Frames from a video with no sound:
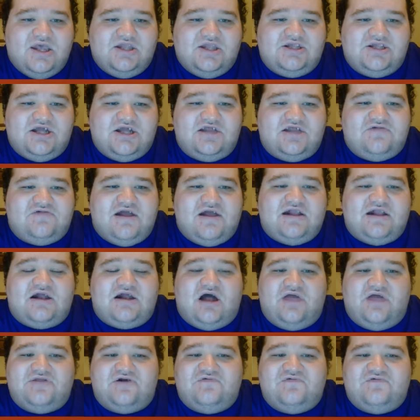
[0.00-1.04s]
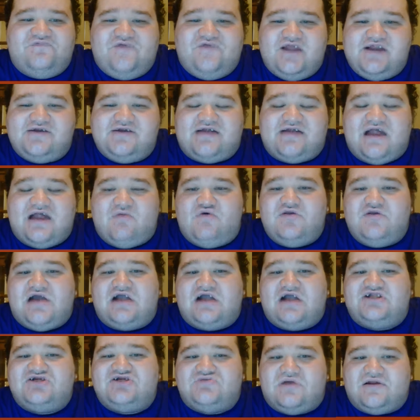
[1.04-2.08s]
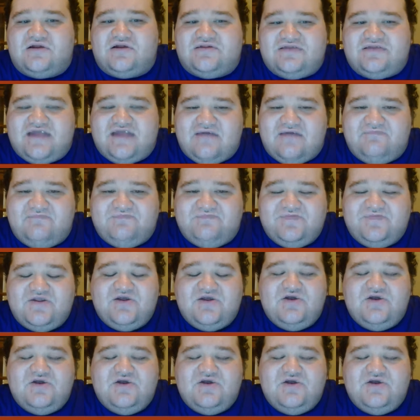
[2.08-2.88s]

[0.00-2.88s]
Just like other fish, I would not trust them